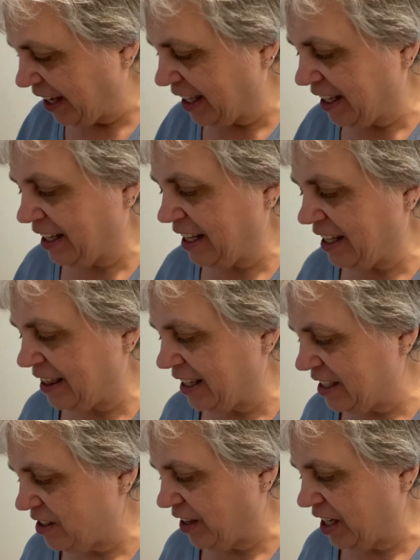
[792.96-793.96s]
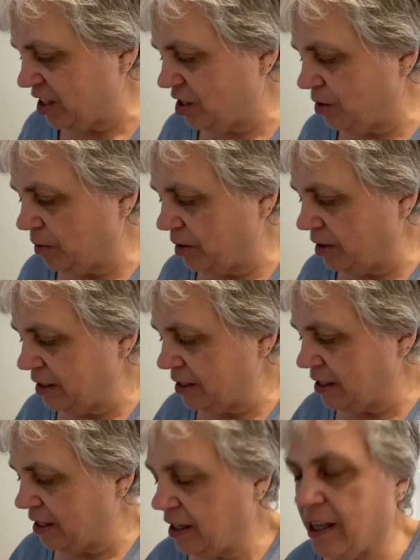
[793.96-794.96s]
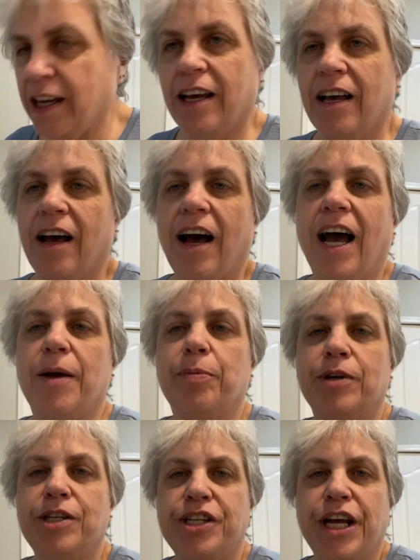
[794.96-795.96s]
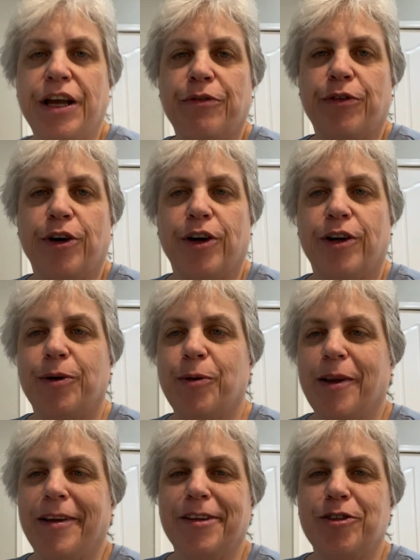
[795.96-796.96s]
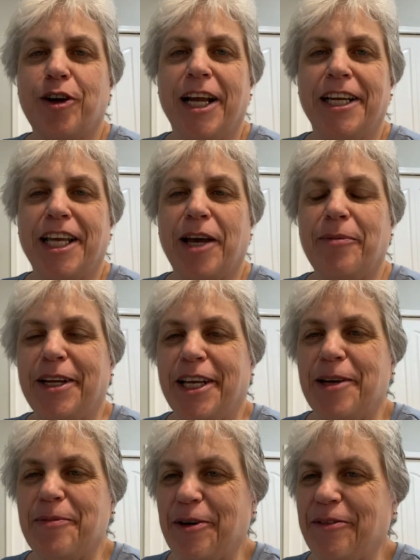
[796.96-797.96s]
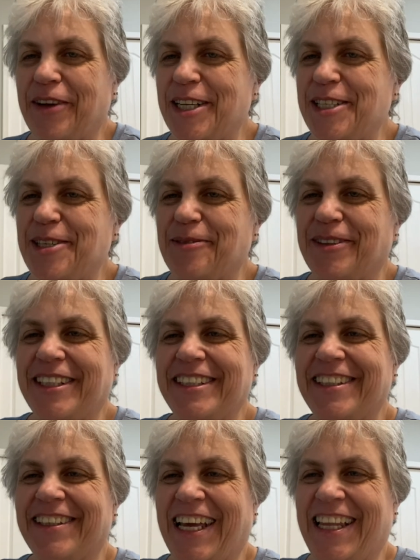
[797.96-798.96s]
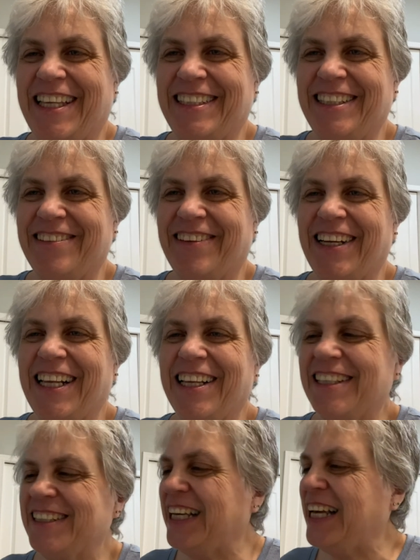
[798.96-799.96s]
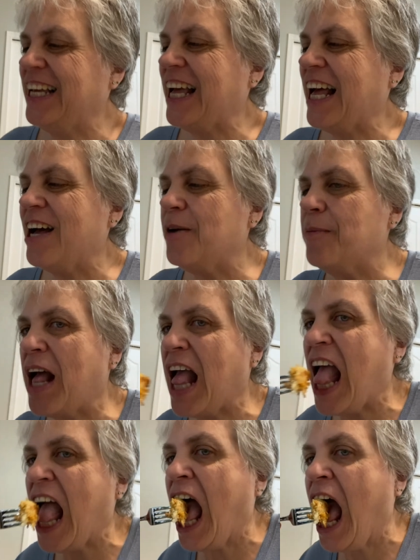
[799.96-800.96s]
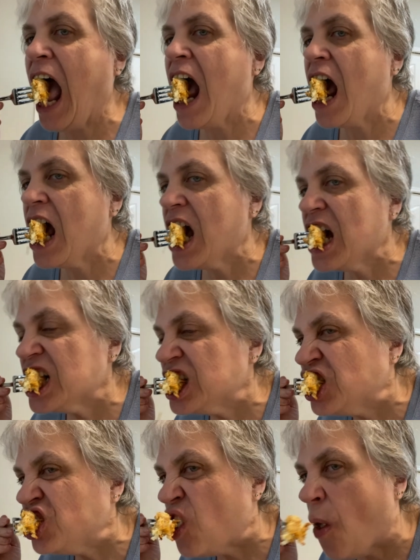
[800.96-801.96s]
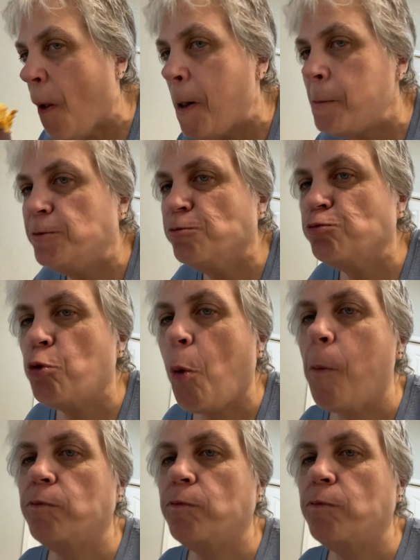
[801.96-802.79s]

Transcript: I can eat these vegetables. I appreciate Vern trying to get me to eat more vegetables. Okay, this is what it looks like. And you're hoping.